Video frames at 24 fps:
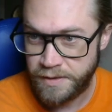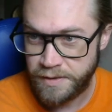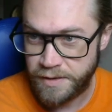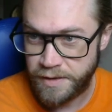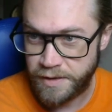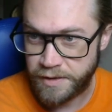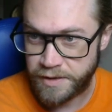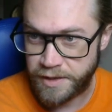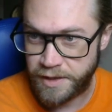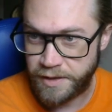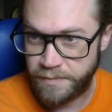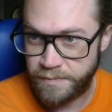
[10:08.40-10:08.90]

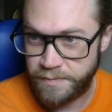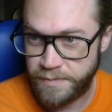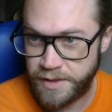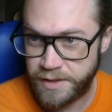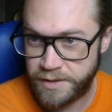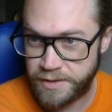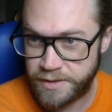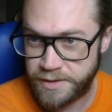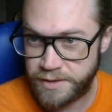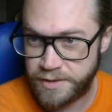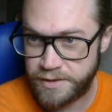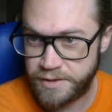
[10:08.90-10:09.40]
Okay,
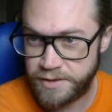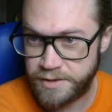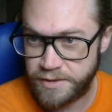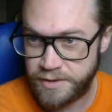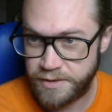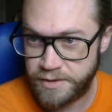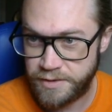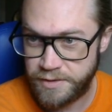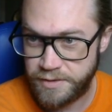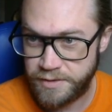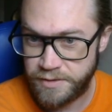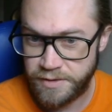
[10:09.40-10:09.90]
let's
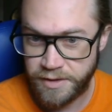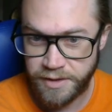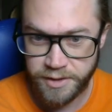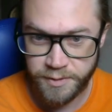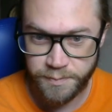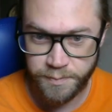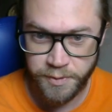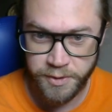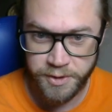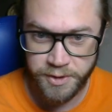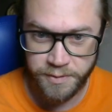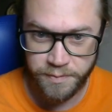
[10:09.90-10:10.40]

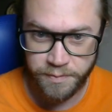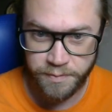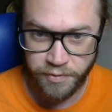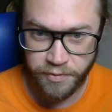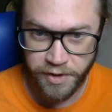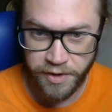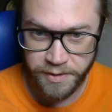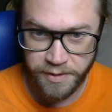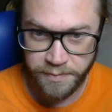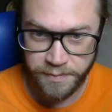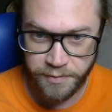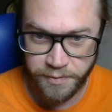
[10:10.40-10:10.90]
put a
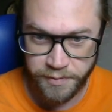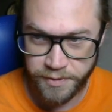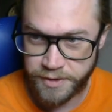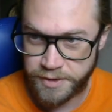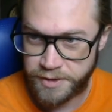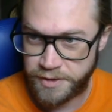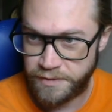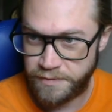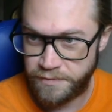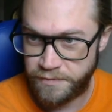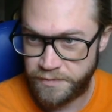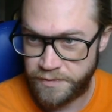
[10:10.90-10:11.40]
breakpoint
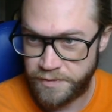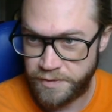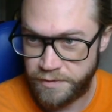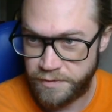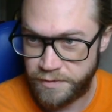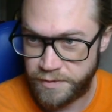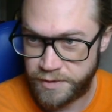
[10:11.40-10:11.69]
at fuse